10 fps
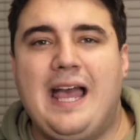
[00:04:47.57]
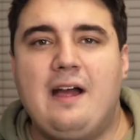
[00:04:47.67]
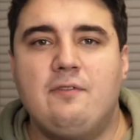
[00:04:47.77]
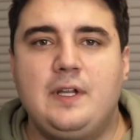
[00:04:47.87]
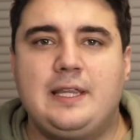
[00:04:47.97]

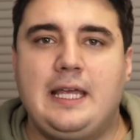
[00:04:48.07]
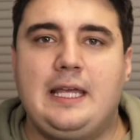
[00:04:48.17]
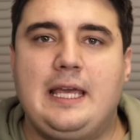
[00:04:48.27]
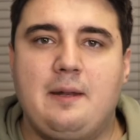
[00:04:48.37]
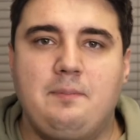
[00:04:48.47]

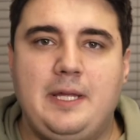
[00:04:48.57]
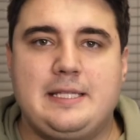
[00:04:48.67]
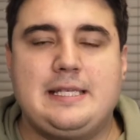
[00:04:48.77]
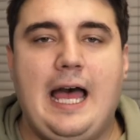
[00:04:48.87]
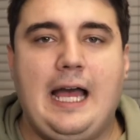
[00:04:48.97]
Everything can be
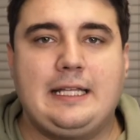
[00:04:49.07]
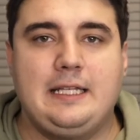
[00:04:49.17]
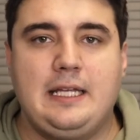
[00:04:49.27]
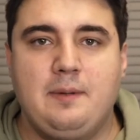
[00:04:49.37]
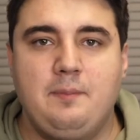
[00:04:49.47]
attacked
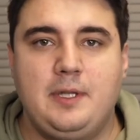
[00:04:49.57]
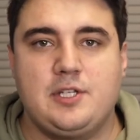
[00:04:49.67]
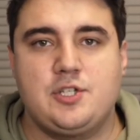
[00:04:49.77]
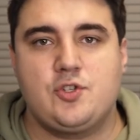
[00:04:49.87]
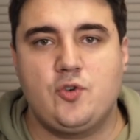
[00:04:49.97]
and it can be
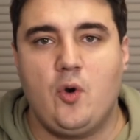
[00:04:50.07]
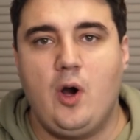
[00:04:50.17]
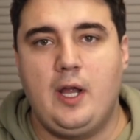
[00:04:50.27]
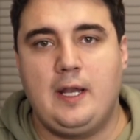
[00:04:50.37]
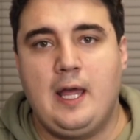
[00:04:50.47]

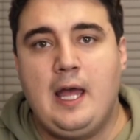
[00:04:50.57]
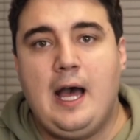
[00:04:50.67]
destroyed